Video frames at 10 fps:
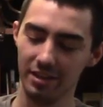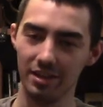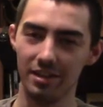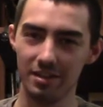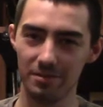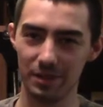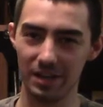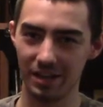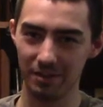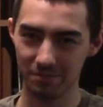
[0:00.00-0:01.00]
if
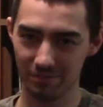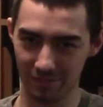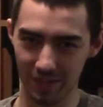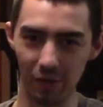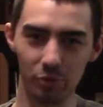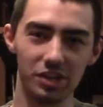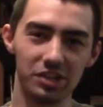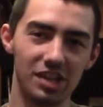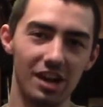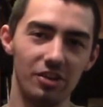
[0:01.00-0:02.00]
I wanted
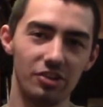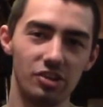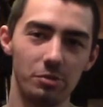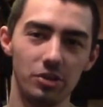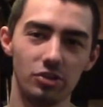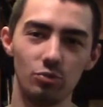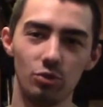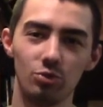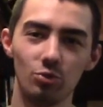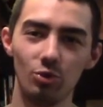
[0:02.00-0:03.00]
to challenge someone
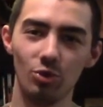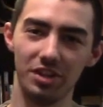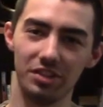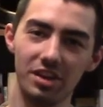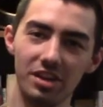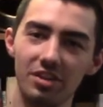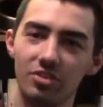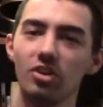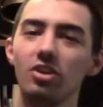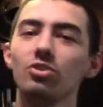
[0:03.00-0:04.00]
to a duel and say,
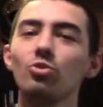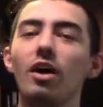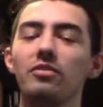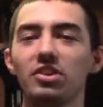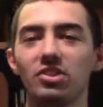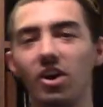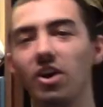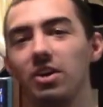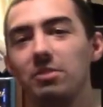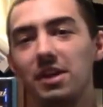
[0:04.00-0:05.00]
"Sir, you have
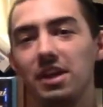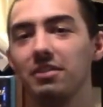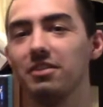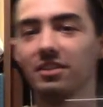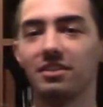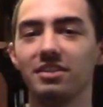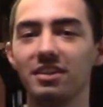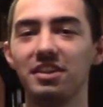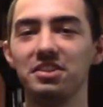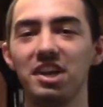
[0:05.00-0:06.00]
dishonored me!"
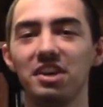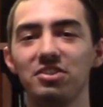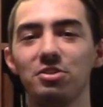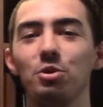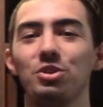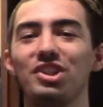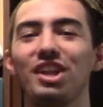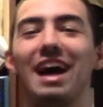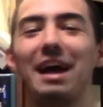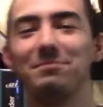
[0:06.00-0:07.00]
Just do
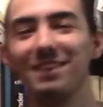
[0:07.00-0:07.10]
slap.